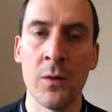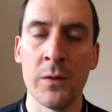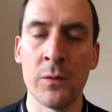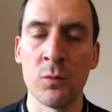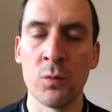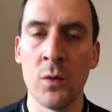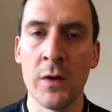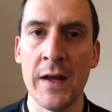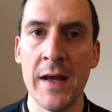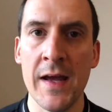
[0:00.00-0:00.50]
There was
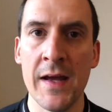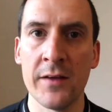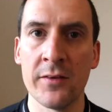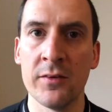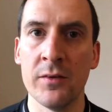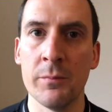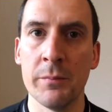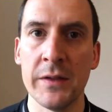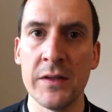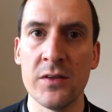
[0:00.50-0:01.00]
one
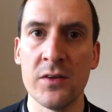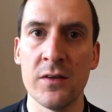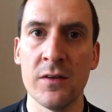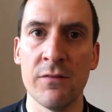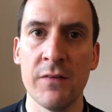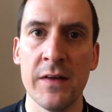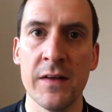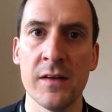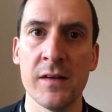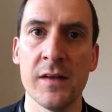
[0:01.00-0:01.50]
excellent piece of
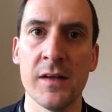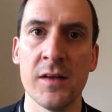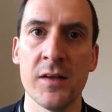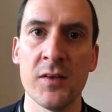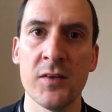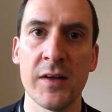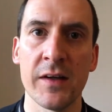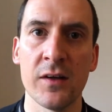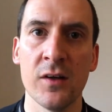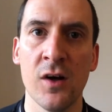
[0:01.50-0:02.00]
defending in the
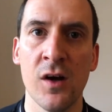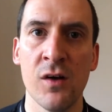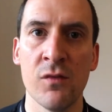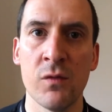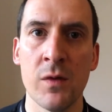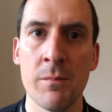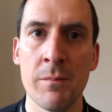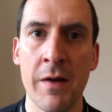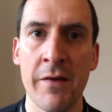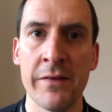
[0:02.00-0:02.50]
second half
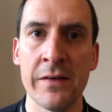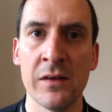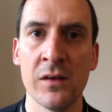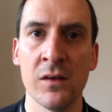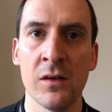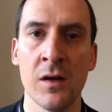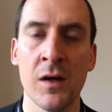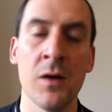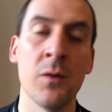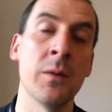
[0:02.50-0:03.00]
when
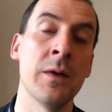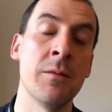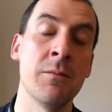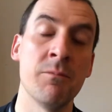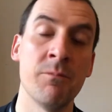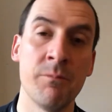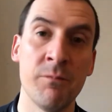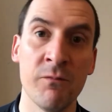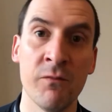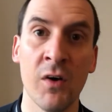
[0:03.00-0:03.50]
when
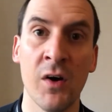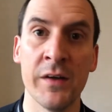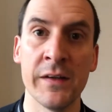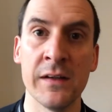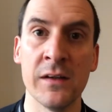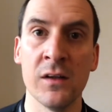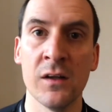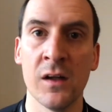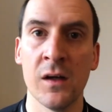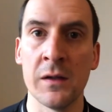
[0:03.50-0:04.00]
Vardy
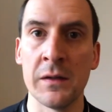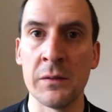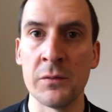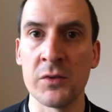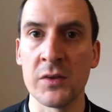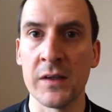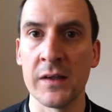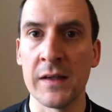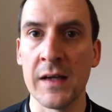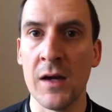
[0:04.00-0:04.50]
looked like he was
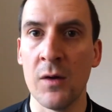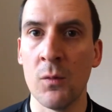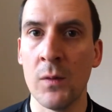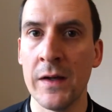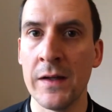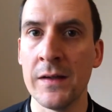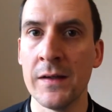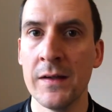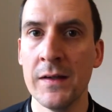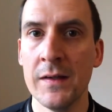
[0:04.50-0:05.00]
going to get
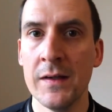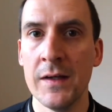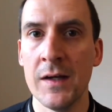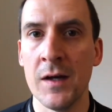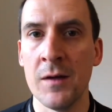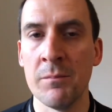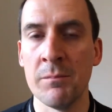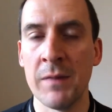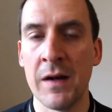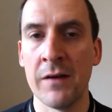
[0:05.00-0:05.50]
away,
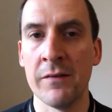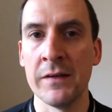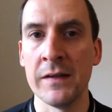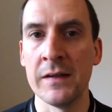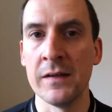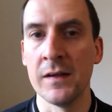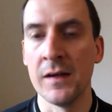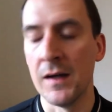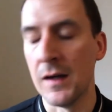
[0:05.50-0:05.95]
and Mari